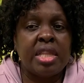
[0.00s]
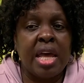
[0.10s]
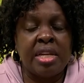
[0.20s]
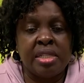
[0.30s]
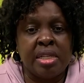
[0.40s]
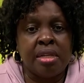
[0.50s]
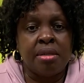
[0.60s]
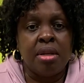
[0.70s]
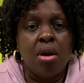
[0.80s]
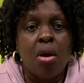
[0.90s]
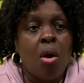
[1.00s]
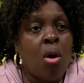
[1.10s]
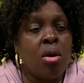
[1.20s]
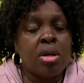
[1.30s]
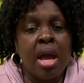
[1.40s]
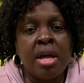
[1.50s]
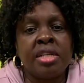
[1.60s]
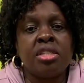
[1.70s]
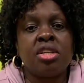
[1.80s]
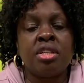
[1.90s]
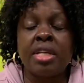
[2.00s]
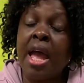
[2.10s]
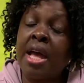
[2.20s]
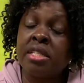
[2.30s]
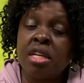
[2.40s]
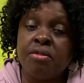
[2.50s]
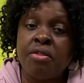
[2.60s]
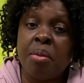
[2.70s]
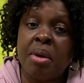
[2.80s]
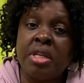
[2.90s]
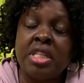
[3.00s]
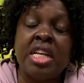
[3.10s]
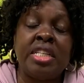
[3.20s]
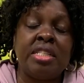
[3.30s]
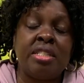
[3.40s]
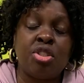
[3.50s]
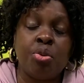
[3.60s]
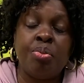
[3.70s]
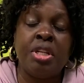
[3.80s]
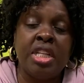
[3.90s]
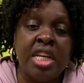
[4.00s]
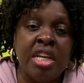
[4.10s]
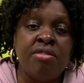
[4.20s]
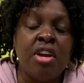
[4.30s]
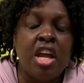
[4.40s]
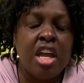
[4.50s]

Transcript: That is it. All God is just asking from us is to believe